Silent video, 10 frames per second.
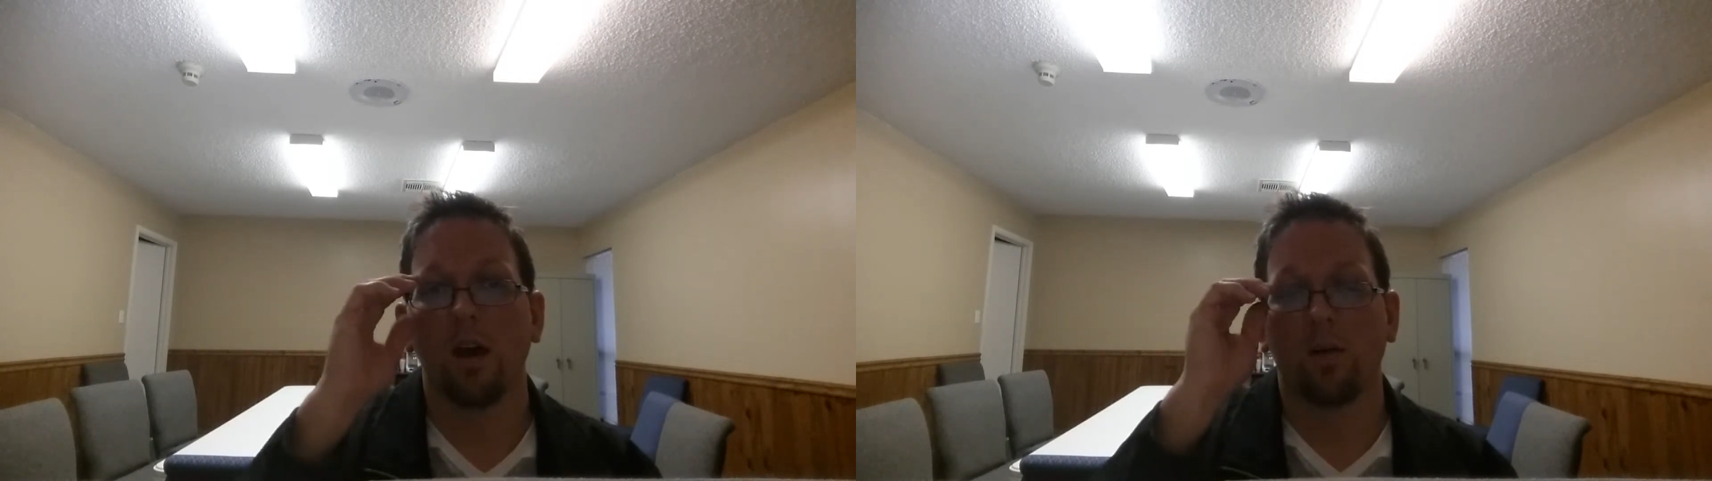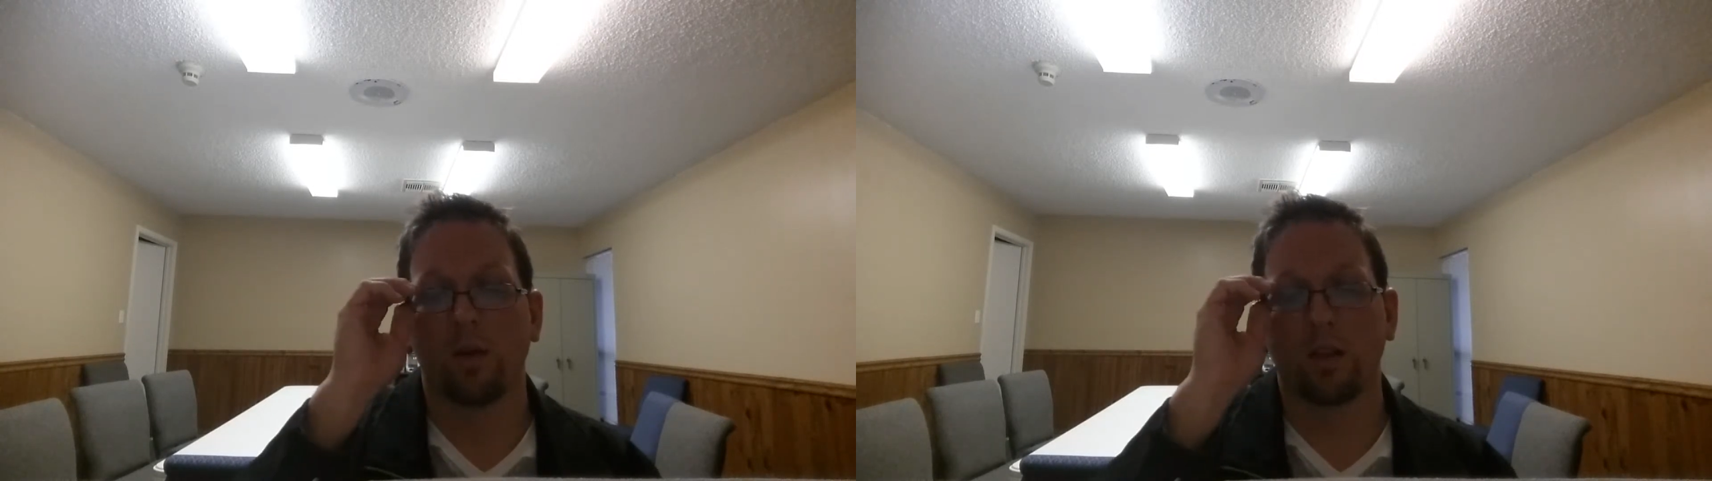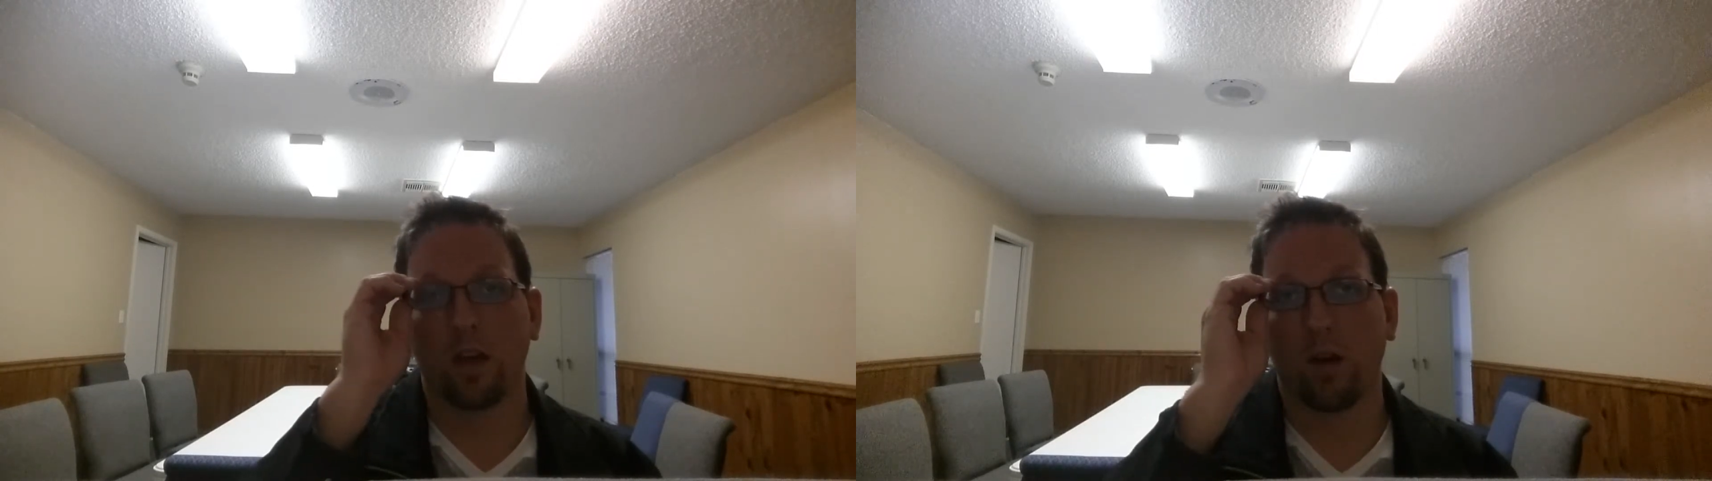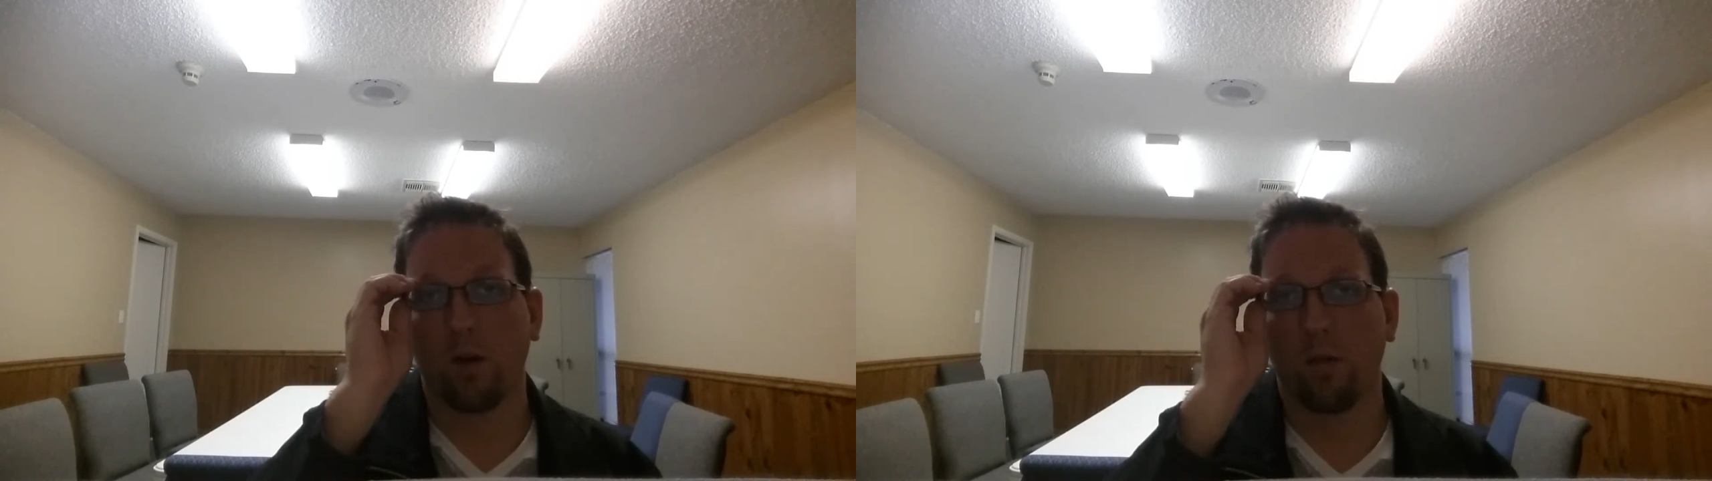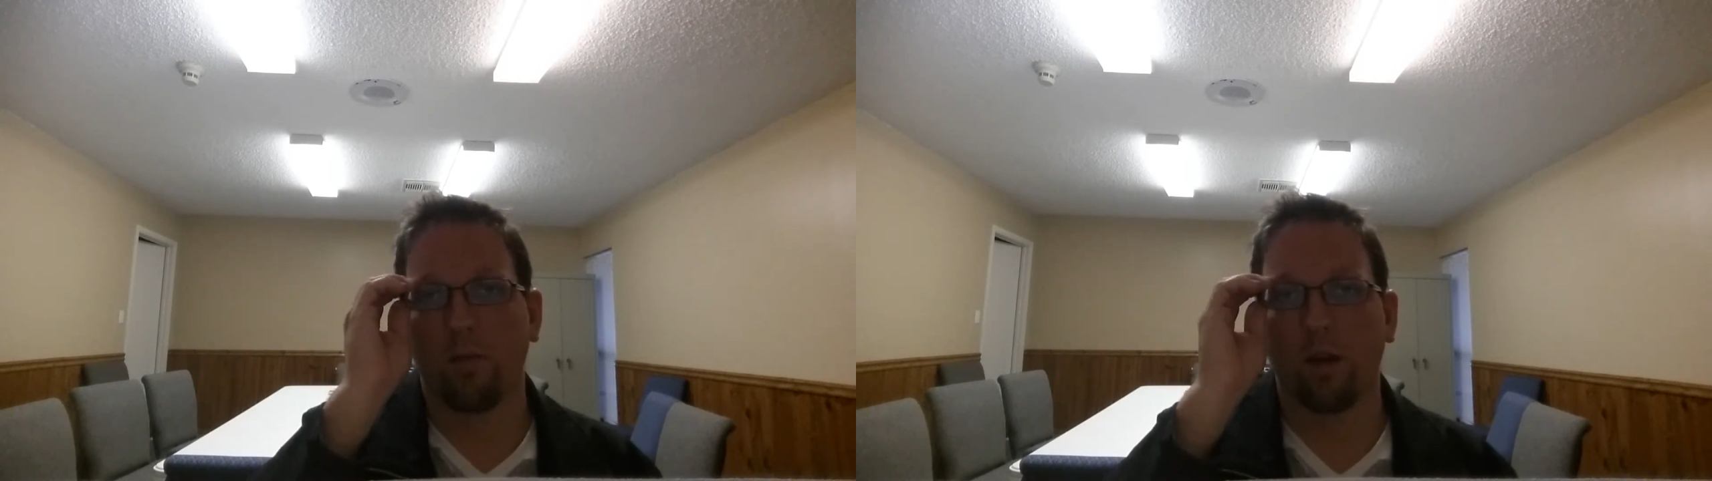which I
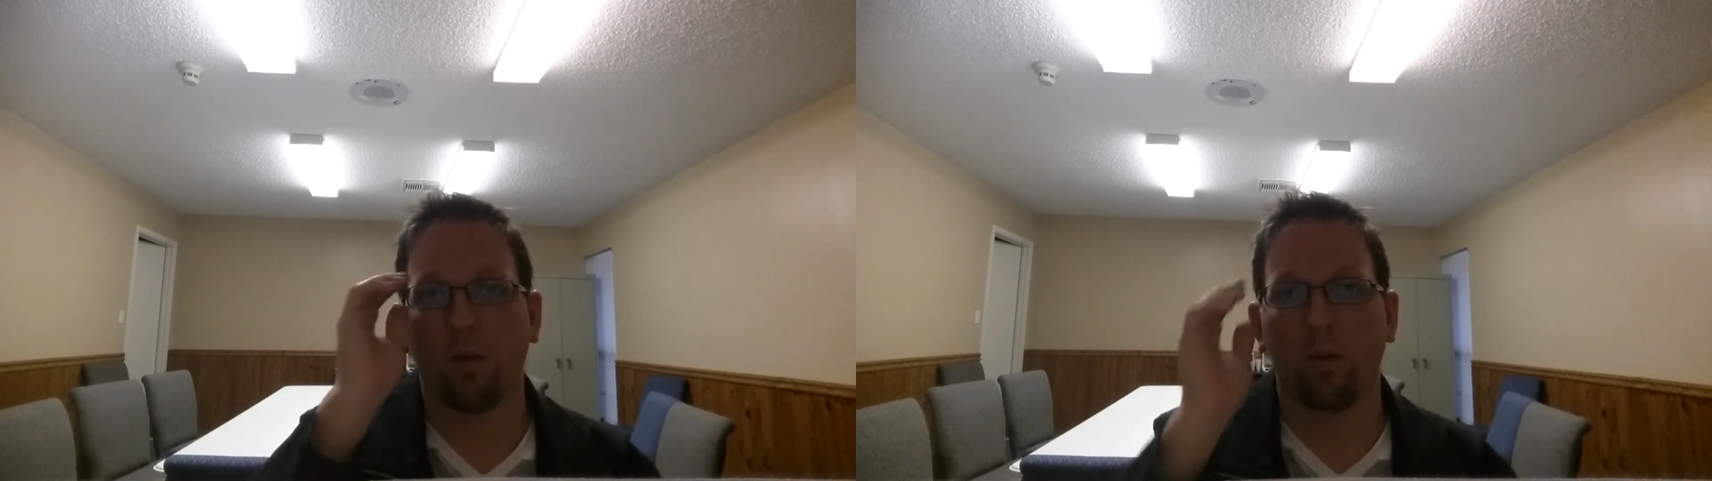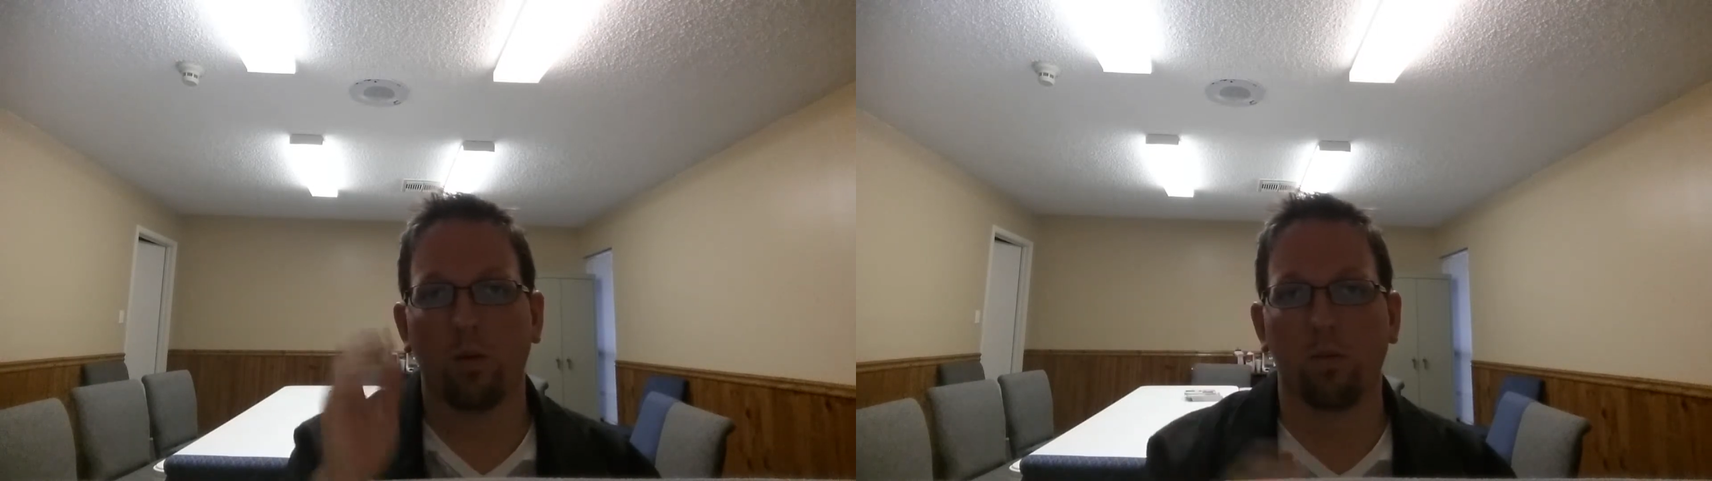hope that we will